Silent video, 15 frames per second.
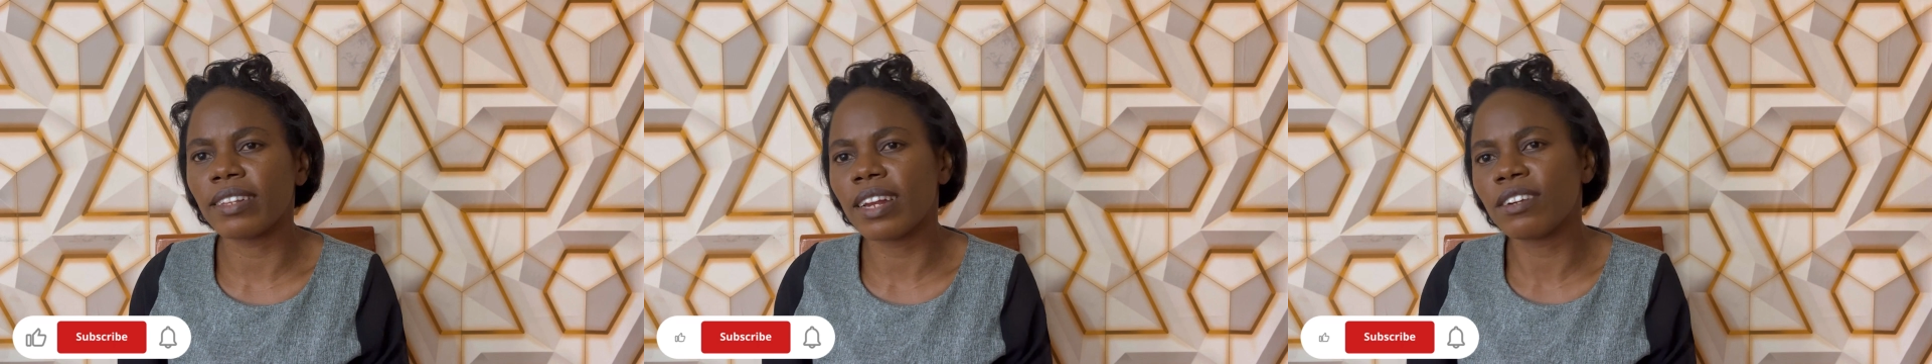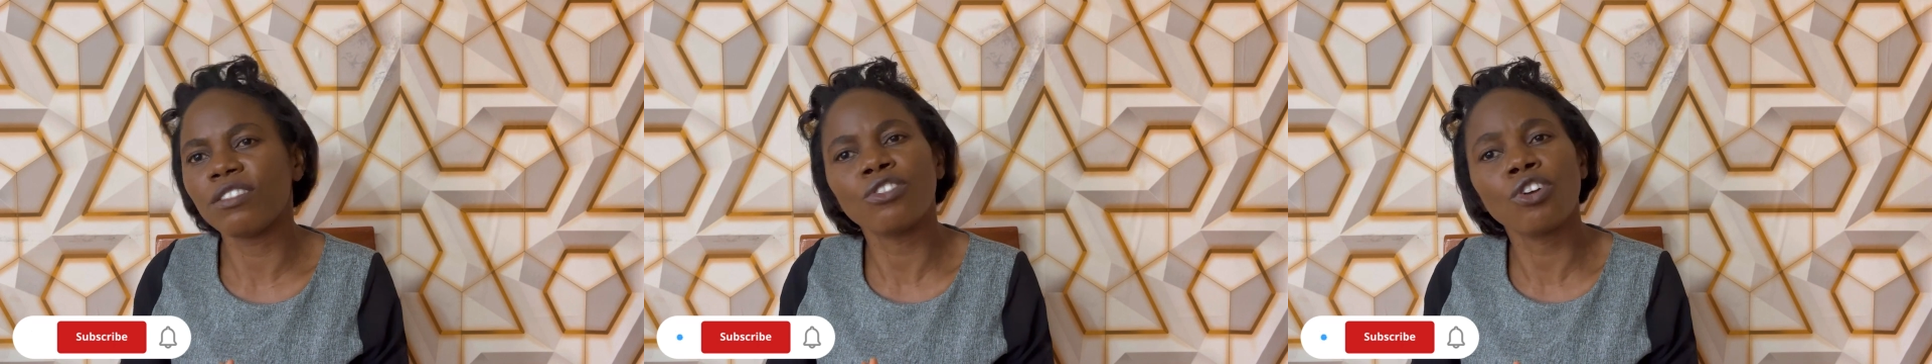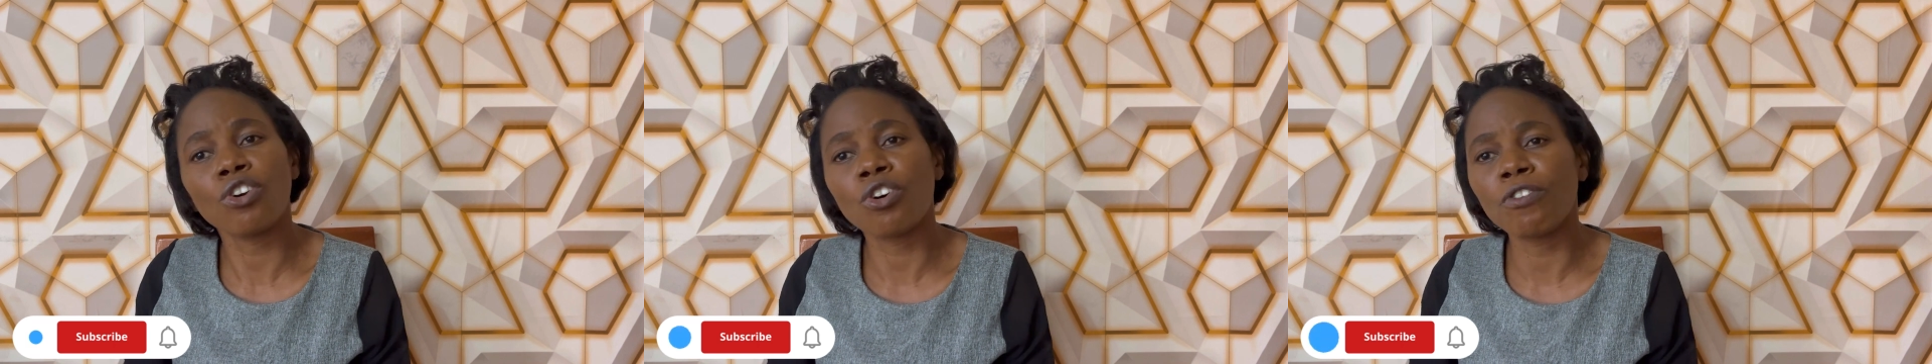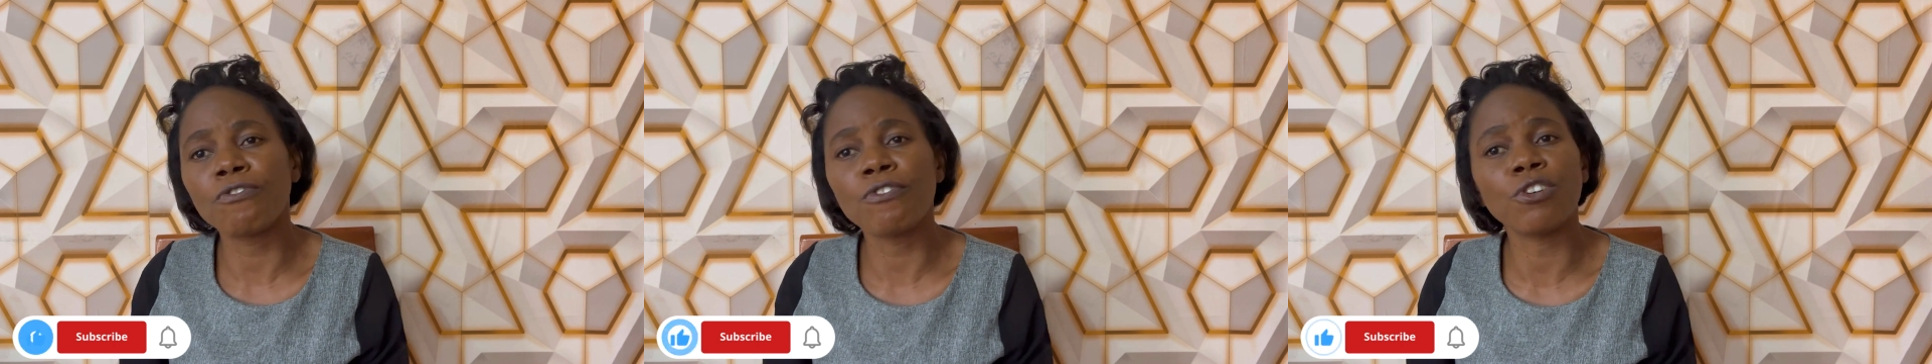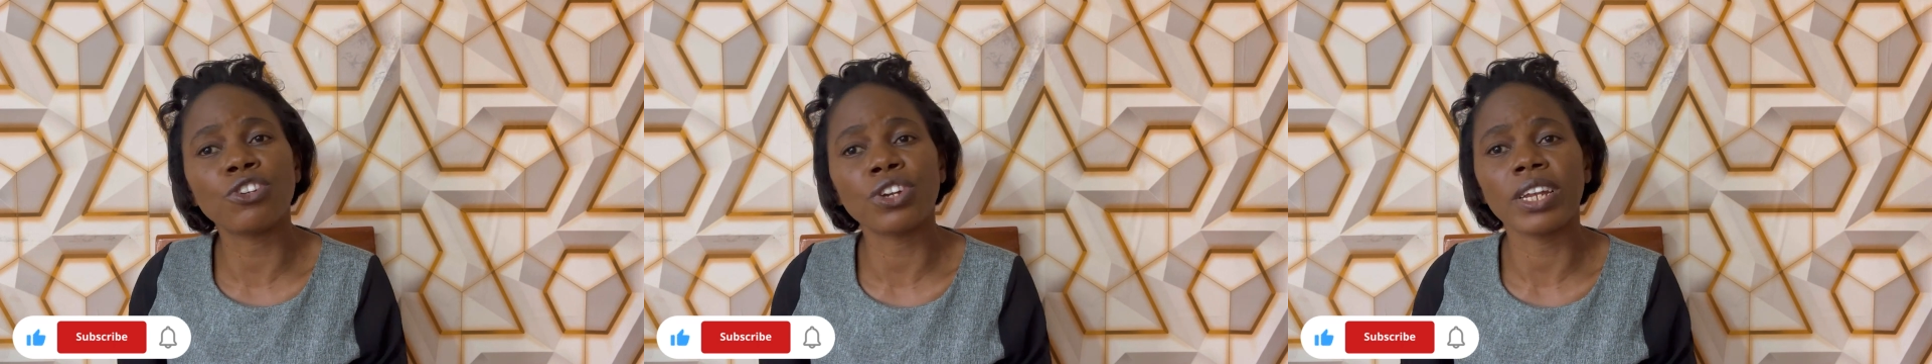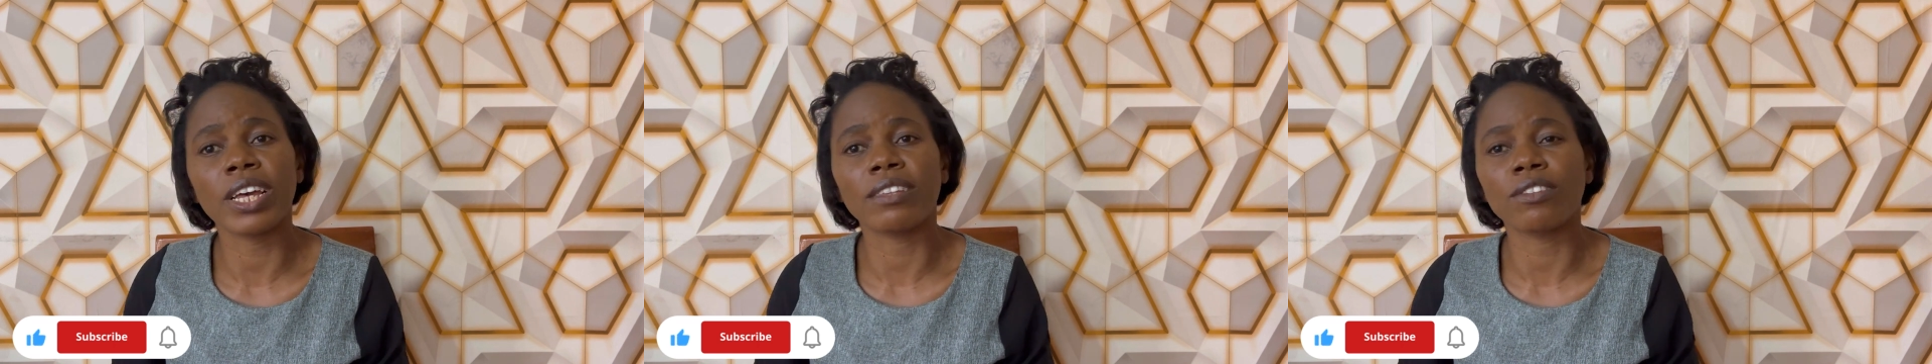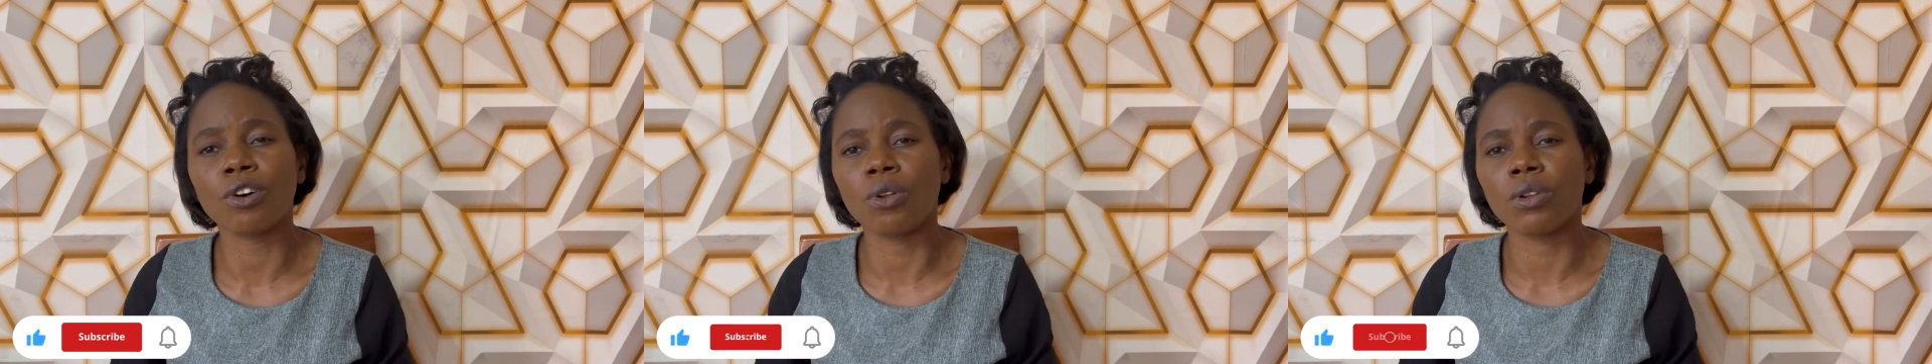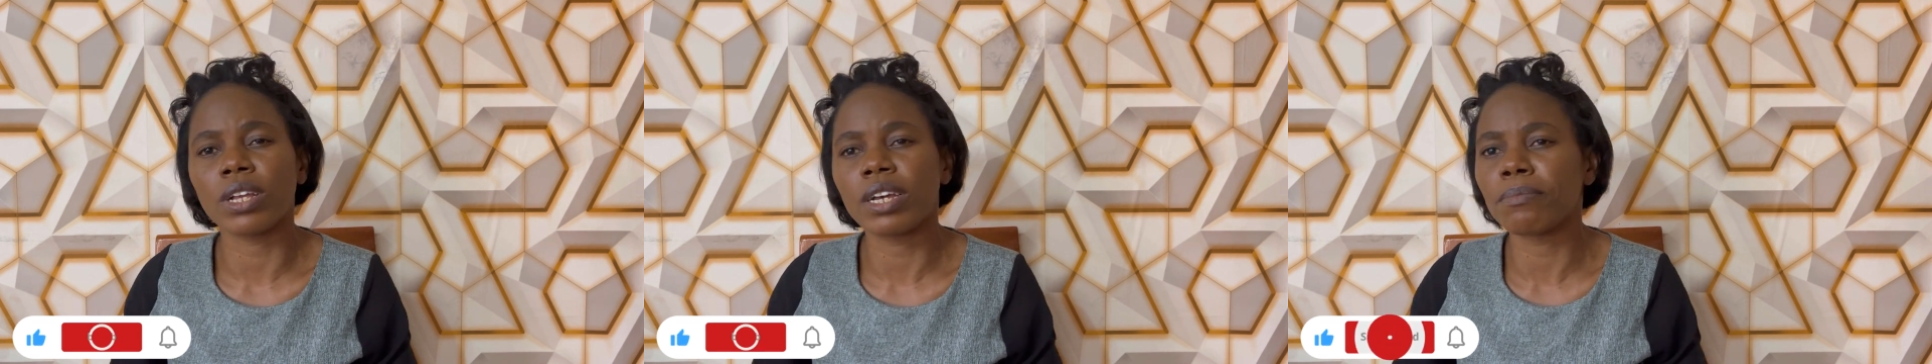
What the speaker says: there is no confusion at all